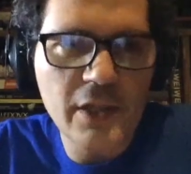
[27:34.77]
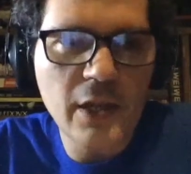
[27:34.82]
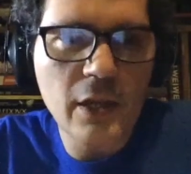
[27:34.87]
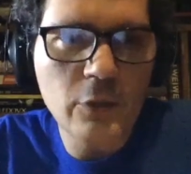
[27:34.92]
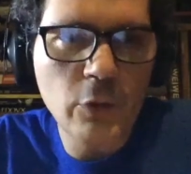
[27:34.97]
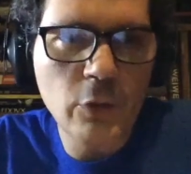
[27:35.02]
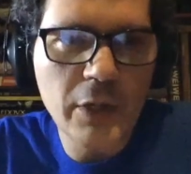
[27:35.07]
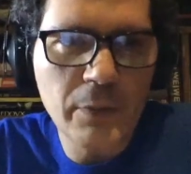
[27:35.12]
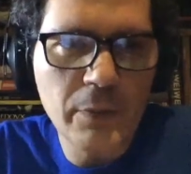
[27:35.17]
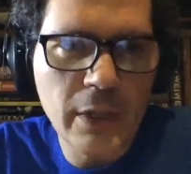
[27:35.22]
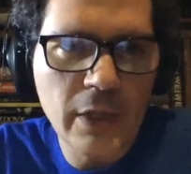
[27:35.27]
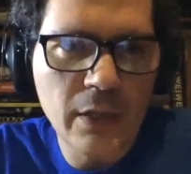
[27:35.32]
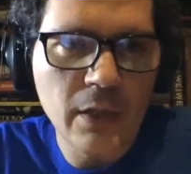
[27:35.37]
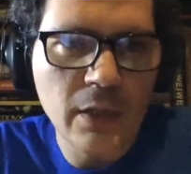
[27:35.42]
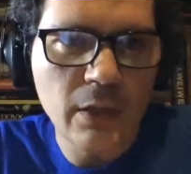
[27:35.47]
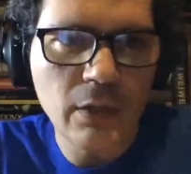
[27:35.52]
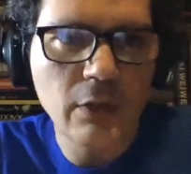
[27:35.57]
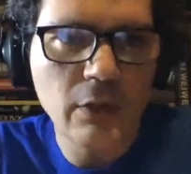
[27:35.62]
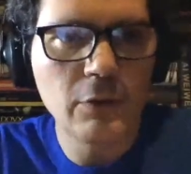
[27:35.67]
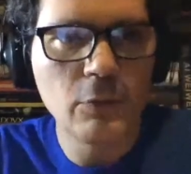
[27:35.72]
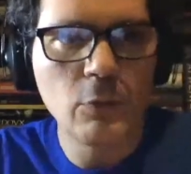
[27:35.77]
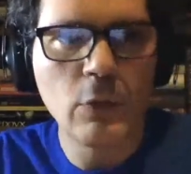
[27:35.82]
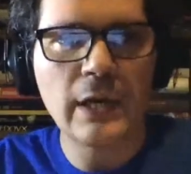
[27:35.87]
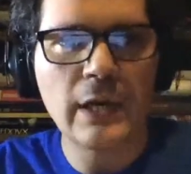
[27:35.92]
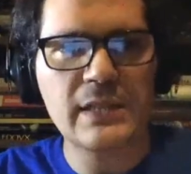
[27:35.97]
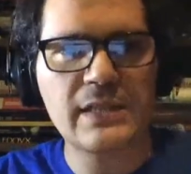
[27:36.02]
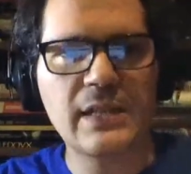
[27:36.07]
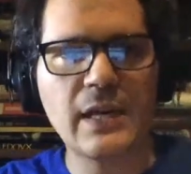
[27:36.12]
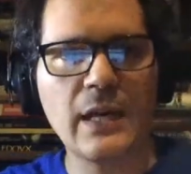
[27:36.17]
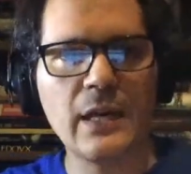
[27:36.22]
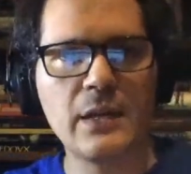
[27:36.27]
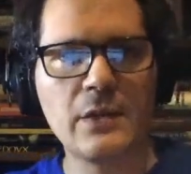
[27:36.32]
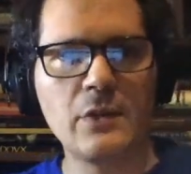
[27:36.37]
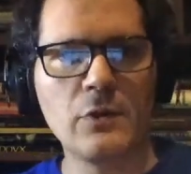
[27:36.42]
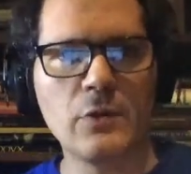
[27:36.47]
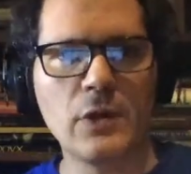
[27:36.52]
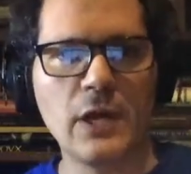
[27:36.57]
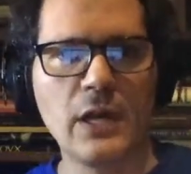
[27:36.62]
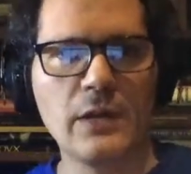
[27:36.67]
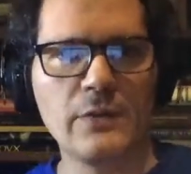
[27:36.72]
are quite big. On one side,
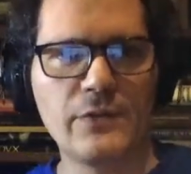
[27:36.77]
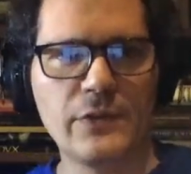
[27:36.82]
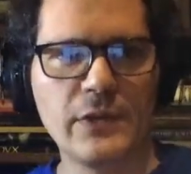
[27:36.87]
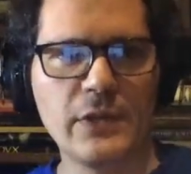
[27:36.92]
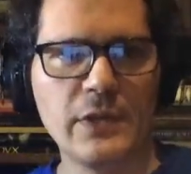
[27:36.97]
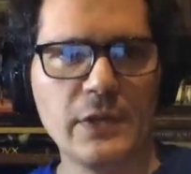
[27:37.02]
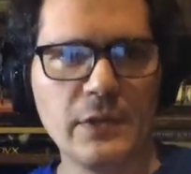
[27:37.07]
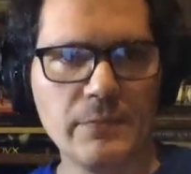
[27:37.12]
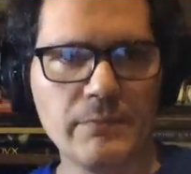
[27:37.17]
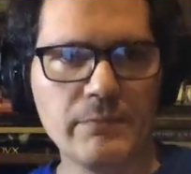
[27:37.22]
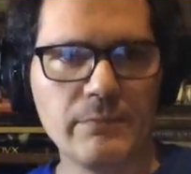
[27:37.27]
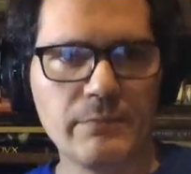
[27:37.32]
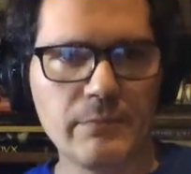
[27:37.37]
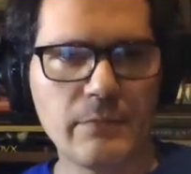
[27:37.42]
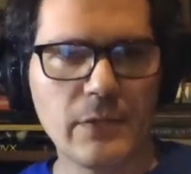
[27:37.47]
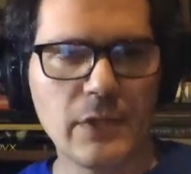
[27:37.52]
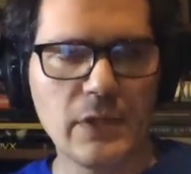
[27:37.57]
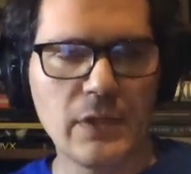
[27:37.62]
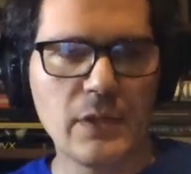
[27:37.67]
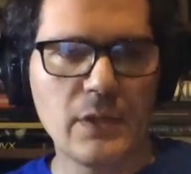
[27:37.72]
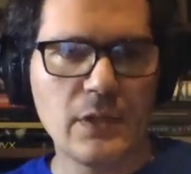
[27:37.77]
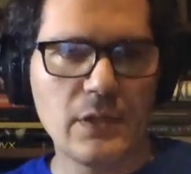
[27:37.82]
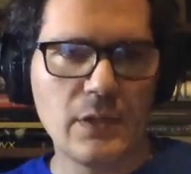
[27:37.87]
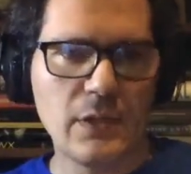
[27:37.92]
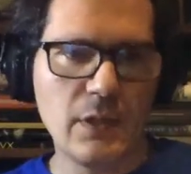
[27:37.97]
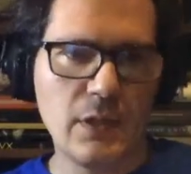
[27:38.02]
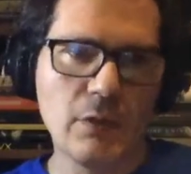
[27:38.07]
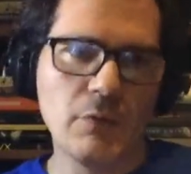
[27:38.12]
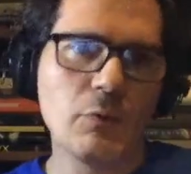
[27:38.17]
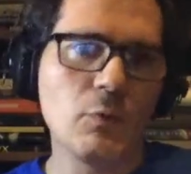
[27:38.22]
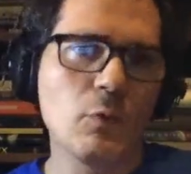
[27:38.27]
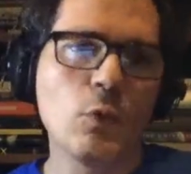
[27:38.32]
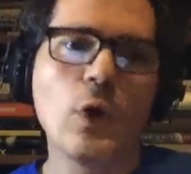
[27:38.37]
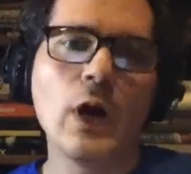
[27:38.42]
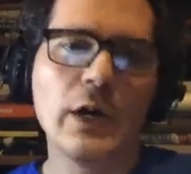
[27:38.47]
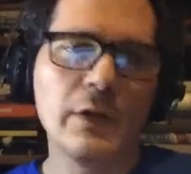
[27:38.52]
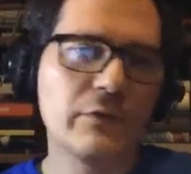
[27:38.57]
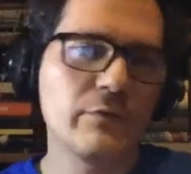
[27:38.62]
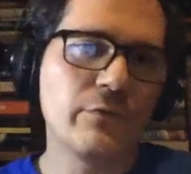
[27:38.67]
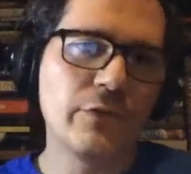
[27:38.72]
you have
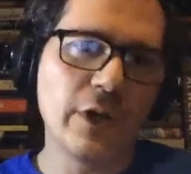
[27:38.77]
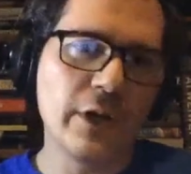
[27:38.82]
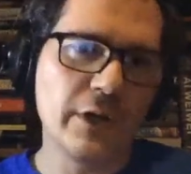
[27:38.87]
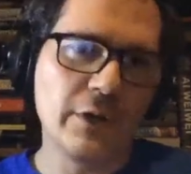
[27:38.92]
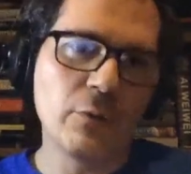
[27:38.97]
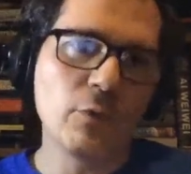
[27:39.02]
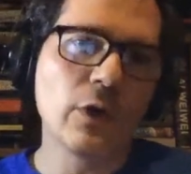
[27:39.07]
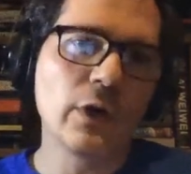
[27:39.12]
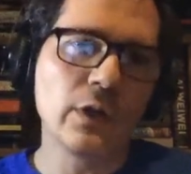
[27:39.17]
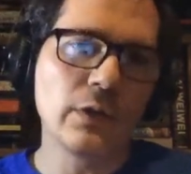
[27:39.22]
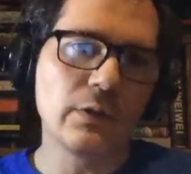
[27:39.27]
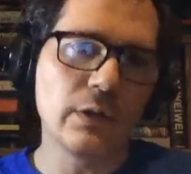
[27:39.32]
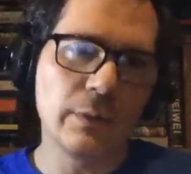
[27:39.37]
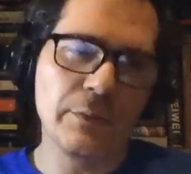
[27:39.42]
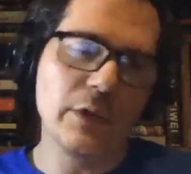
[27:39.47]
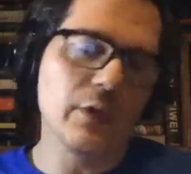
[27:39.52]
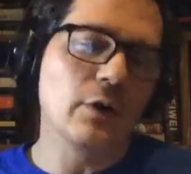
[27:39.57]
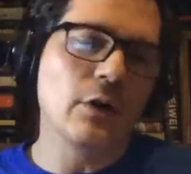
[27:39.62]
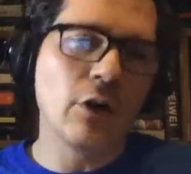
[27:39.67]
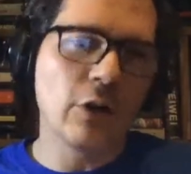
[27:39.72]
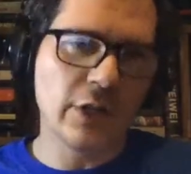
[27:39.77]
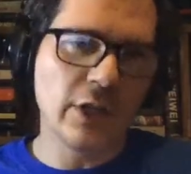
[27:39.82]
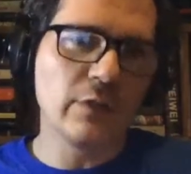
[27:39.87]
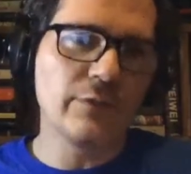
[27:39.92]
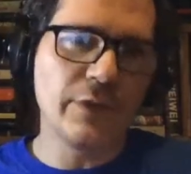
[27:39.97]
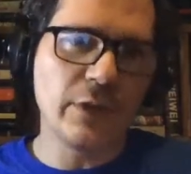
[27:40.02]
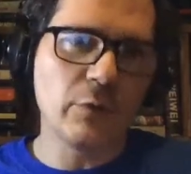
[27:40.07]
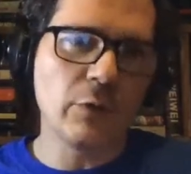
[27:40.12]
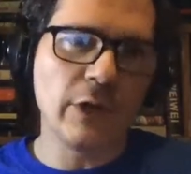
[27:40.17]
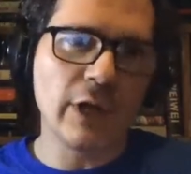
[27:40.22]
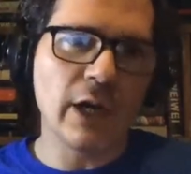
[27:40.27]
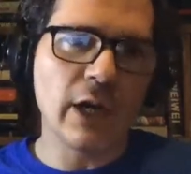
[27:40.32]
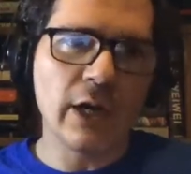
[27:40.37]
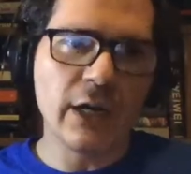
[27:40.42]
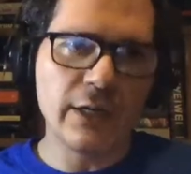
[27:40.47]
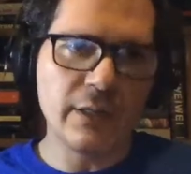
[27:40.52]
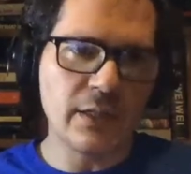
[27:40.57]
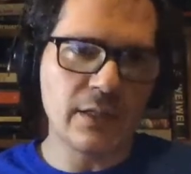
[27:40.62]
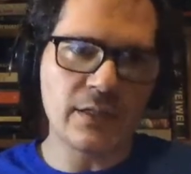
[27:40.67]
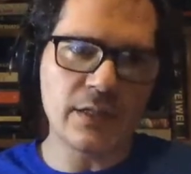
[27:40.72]
one very well. Ogilvy we
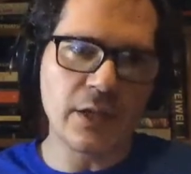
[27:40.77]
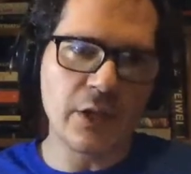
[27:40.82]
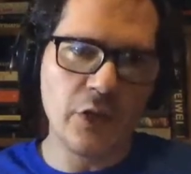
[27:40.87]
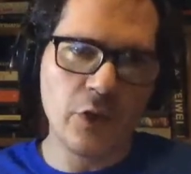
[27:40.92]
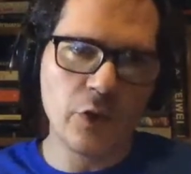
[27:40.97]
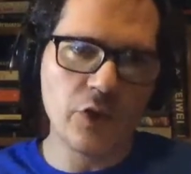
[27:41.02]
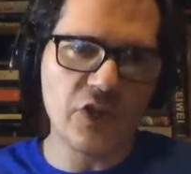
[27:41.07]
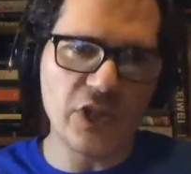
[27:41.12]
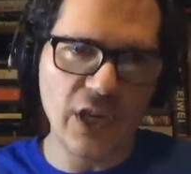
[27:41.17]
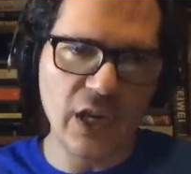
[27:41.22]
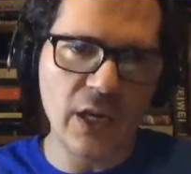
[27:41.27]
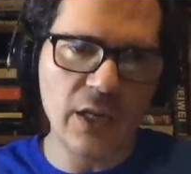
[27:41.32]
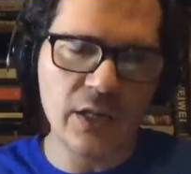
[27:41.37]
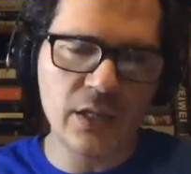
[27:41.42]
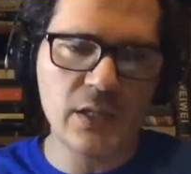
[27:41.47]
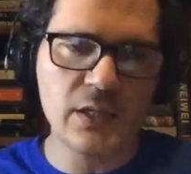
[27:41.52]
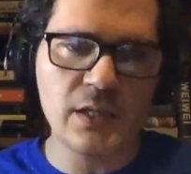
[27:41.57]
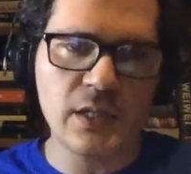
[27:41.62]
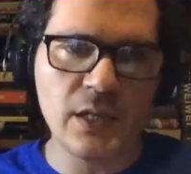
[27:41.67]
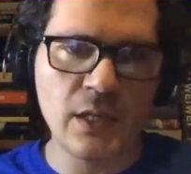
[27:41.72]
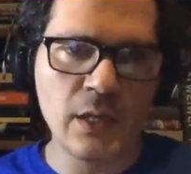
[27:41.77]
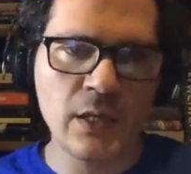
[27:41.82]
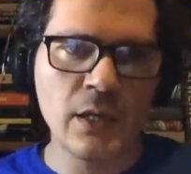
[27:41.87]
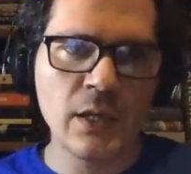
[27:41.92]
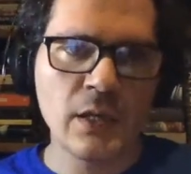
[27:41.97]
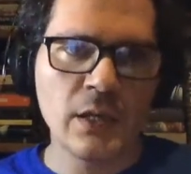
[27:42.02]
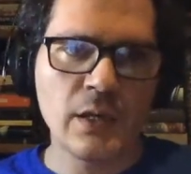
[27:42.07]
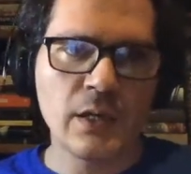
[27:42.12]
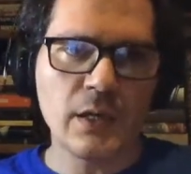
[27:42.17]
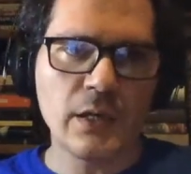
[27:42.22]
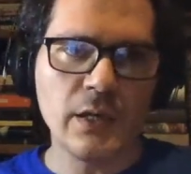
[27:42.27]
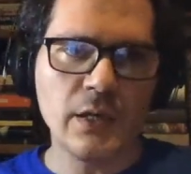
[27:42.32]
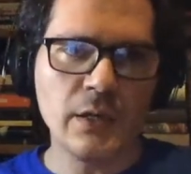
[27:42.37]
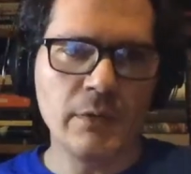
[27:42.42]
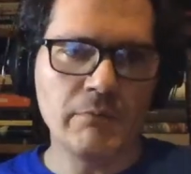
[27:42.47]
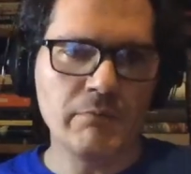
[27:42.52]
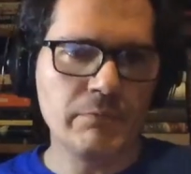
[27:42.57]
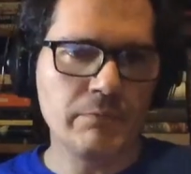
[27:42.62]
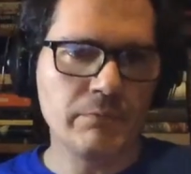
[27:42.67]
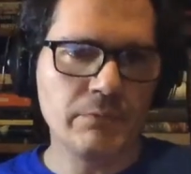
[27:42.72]
hired. It's a huge agency.
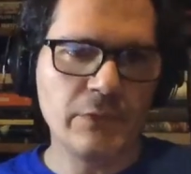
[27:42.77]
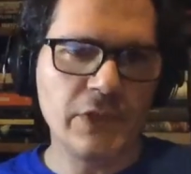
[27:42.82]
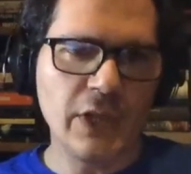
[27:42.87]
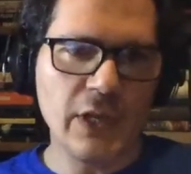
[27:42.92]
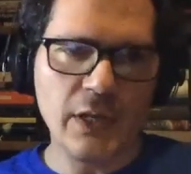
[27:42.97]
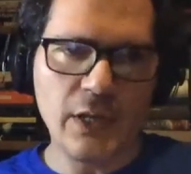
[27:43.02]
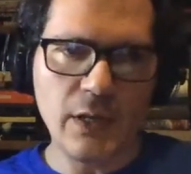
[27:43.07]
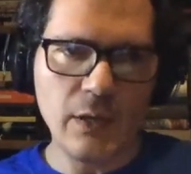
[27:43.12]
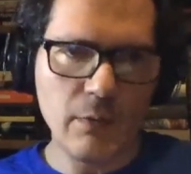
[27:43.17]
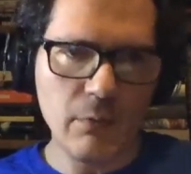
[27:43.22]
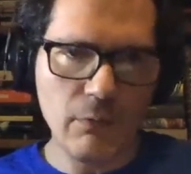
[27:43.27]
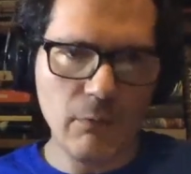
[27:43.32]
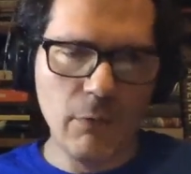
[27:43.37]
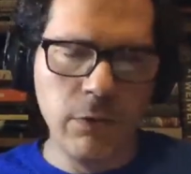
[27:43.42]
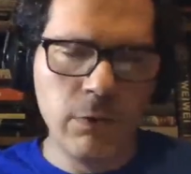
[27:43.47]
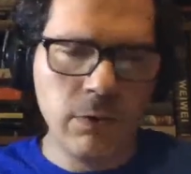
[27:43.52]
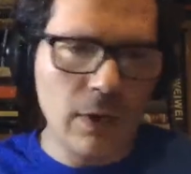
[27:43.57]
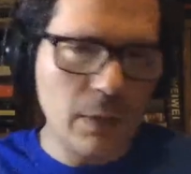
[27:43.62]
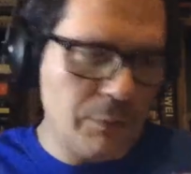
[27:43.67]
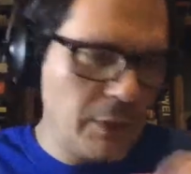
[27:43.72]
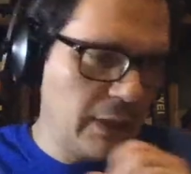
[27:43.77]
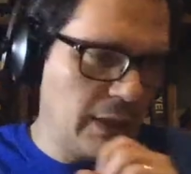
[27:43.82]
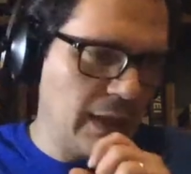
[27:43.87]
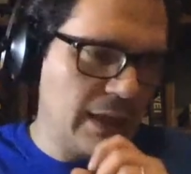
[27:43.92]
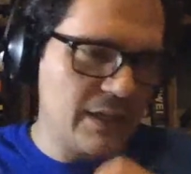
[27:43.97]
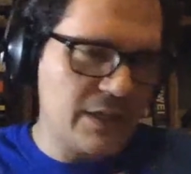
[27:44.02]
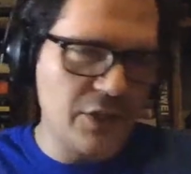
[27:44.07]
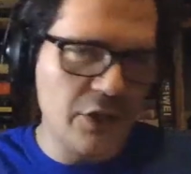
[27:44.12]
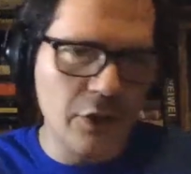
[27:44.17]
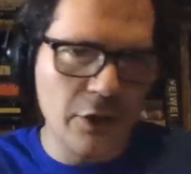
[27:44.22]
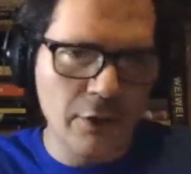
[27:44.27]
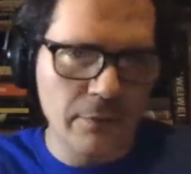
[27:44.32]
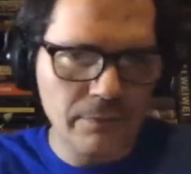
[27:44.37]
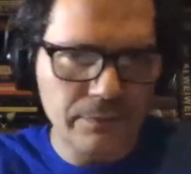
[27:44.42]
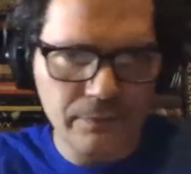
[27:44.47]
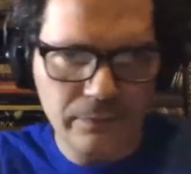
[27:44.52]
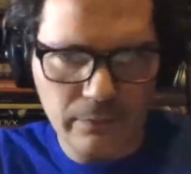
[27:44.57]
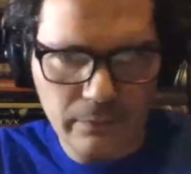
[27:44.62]
Last year.